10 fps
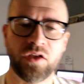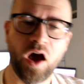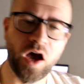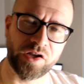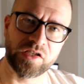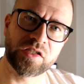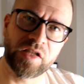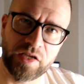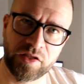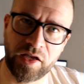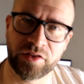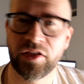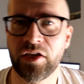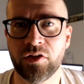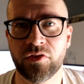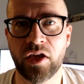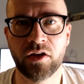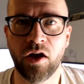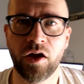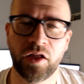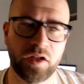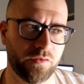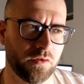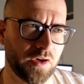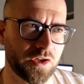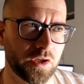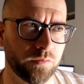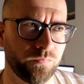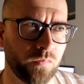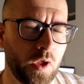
honestly that they thank God I live in Russia.